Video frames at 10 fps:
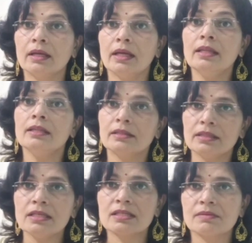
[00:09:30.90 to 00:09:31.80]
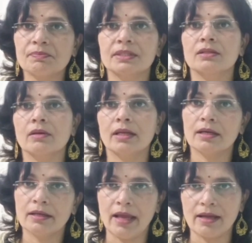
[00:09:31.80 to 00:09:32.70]
in this particular
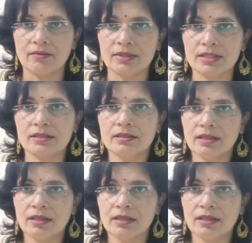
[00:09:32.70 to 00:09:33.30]
language.